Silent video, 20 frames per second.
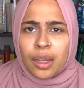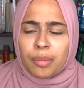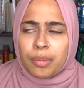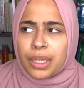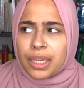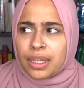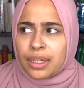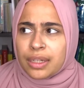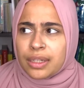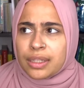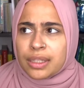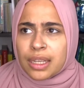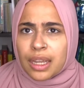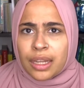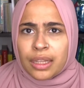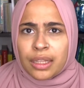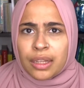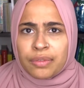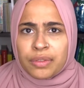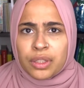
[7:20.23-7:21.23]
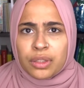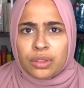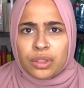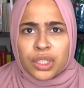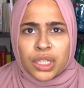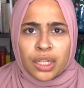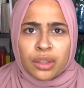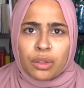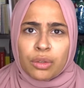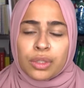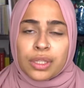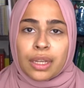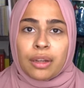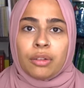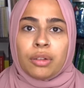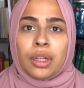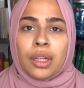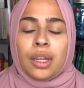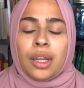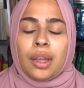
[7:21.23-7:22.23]
because I'd love to check those
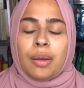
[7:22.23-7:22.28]
out.